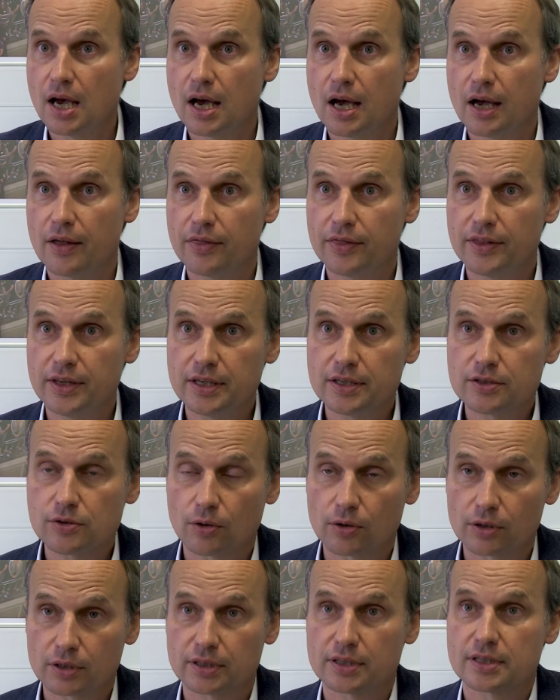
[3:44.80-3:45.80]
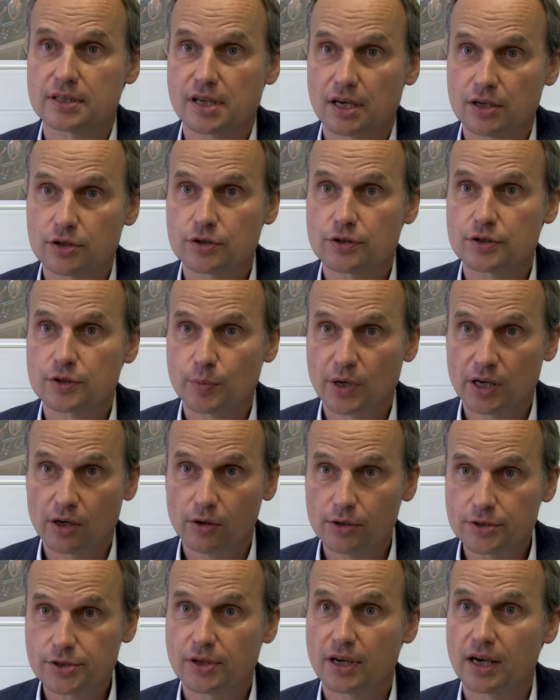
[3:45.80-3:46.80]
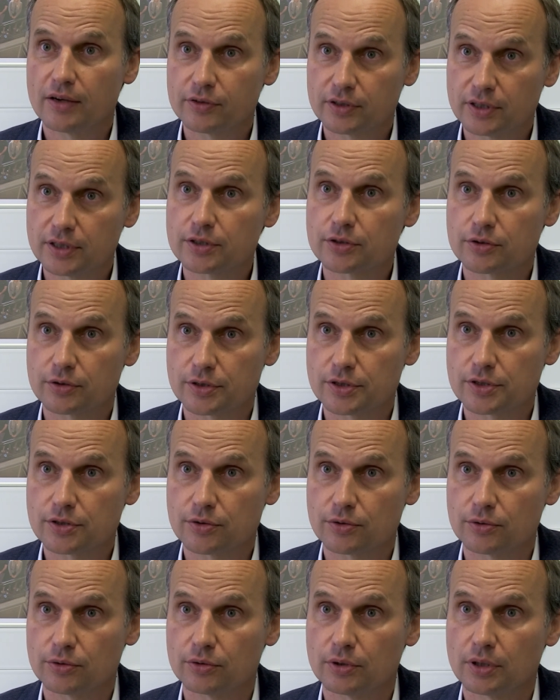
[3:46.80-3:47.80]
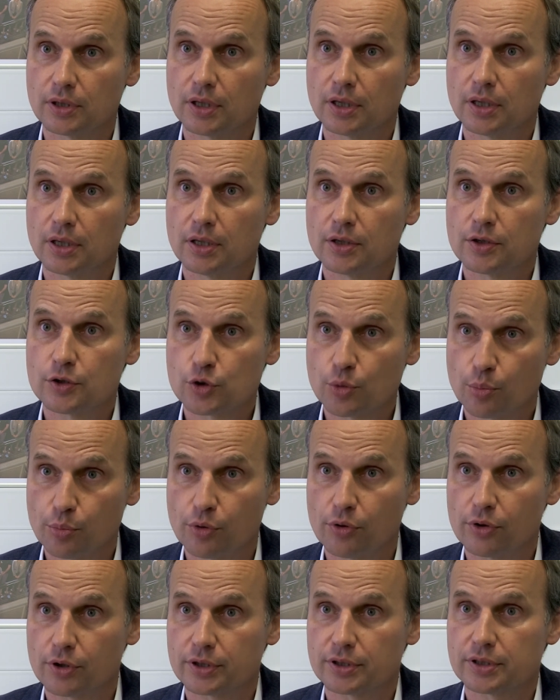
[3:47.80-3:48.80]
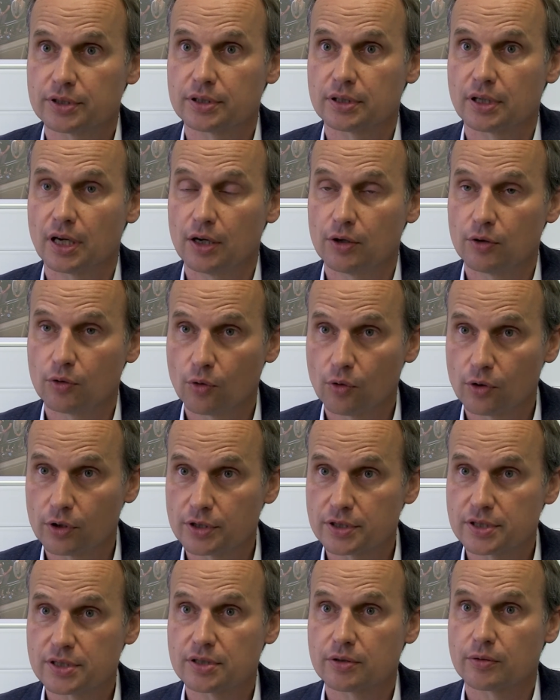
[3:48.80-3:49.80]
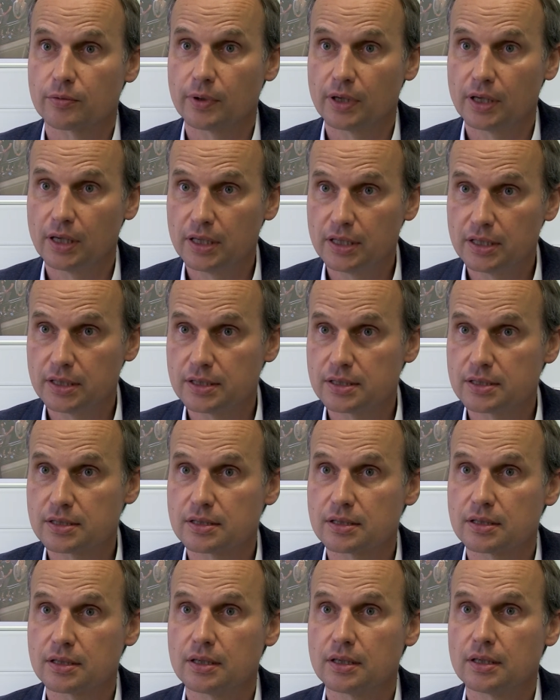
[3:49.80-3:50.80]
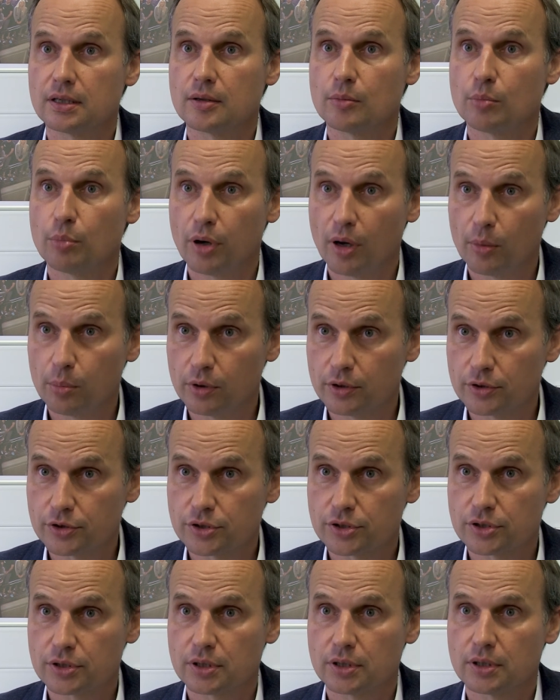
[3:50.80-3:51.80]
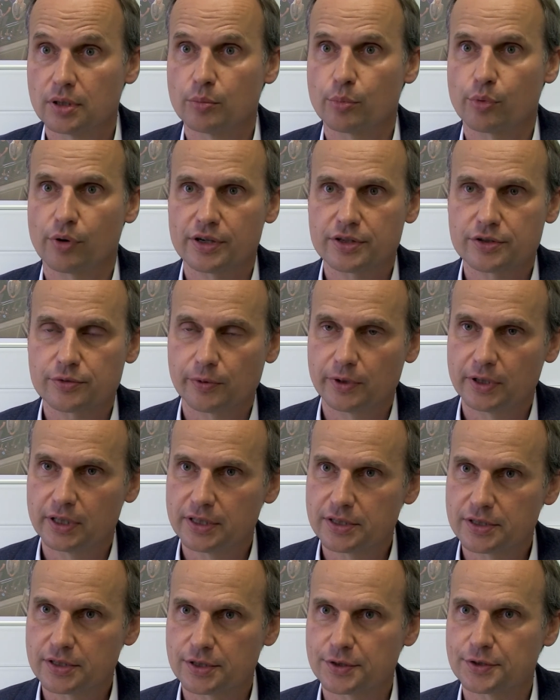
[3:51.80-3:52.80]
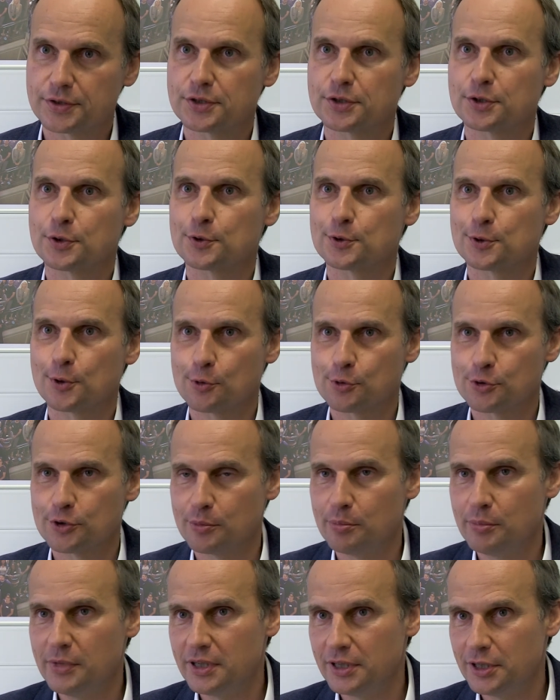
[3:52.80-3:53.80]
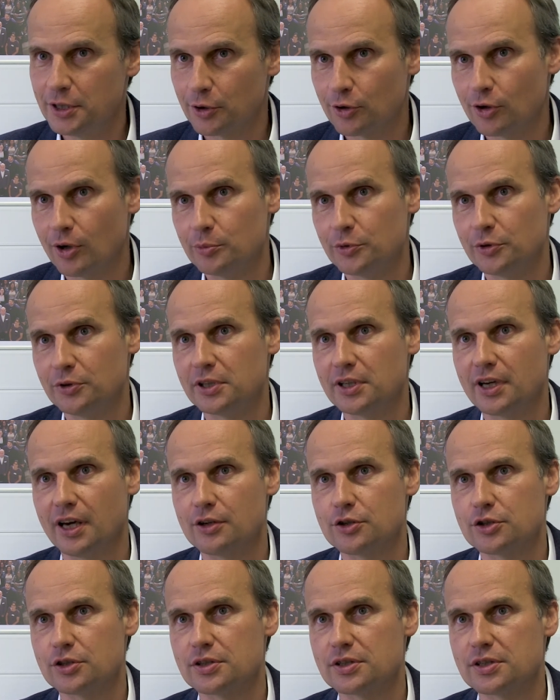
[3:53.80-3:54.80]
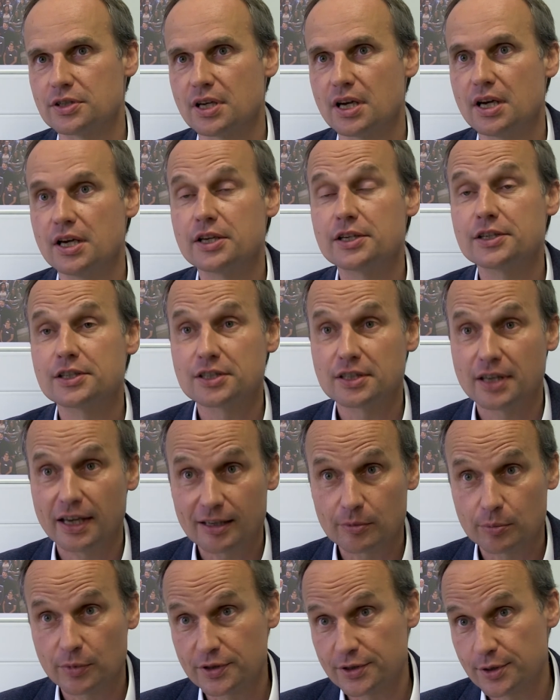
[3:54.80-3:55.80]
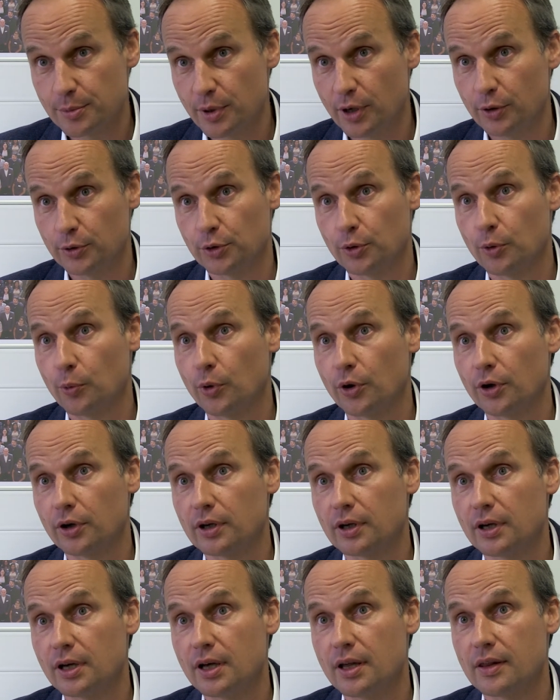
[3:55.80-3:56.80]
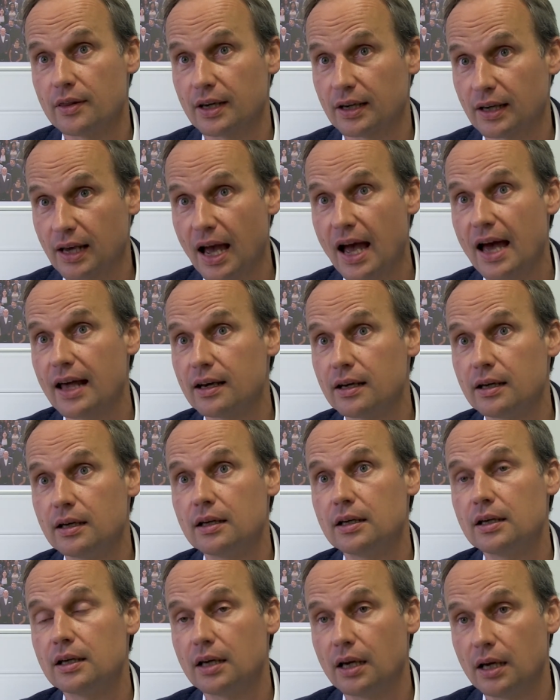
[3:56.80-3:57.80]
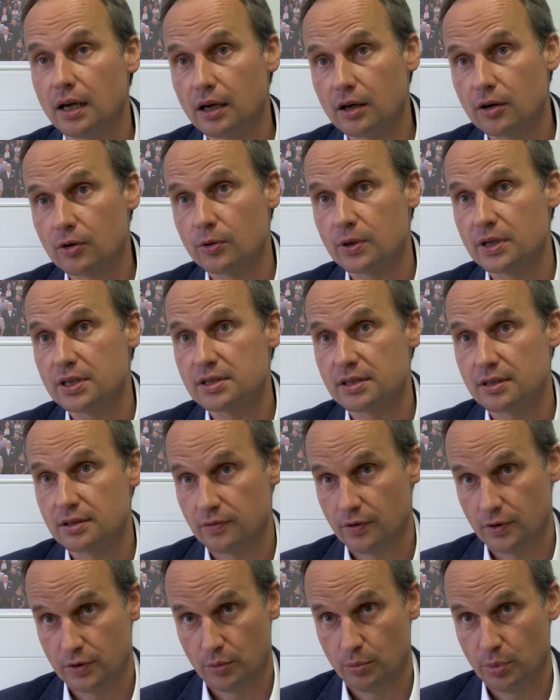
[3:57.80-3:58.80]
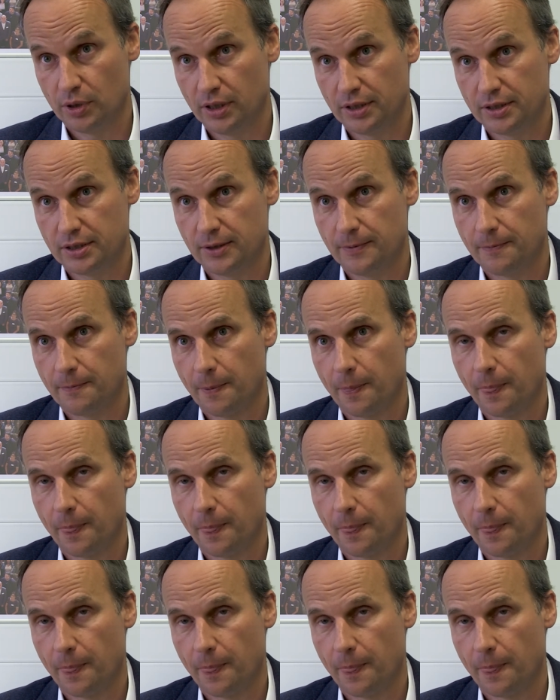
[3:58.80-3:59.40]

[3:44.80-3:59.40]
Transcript: and these organizations may also have an interest to support, endorse, release, publish press releases, social media communications, statements about your work that can increase its visibility.